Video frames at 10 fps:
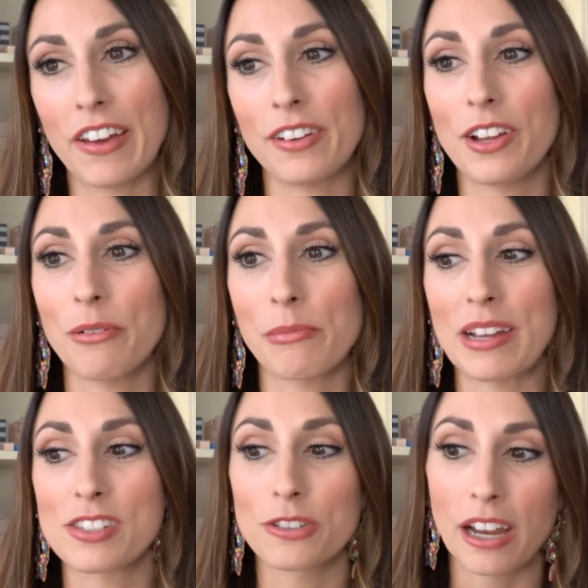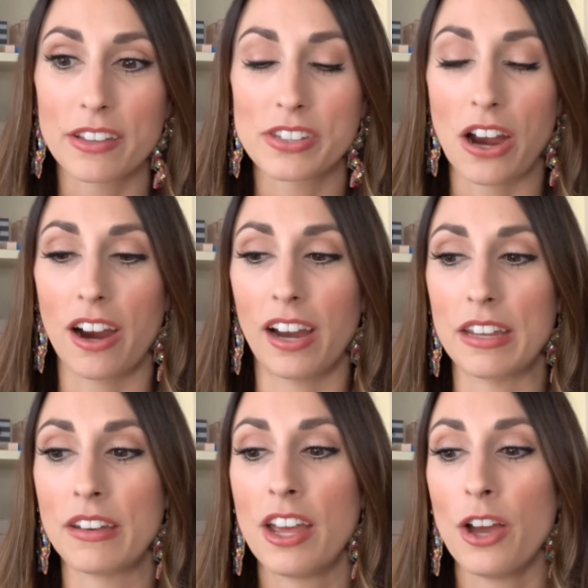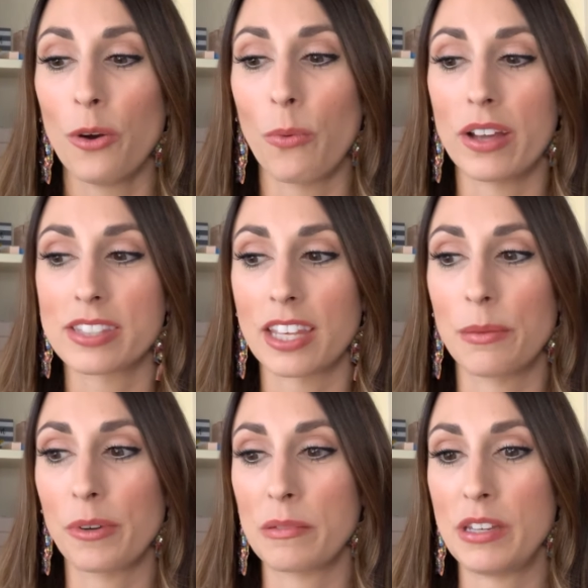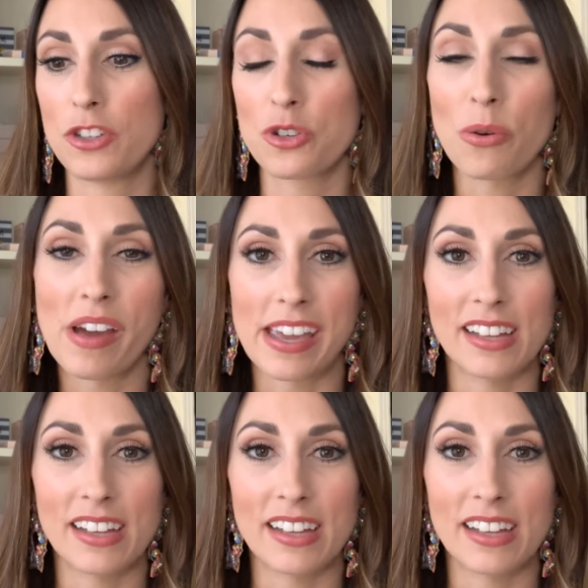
I don't know where my strengths are and what's going to bring me joy.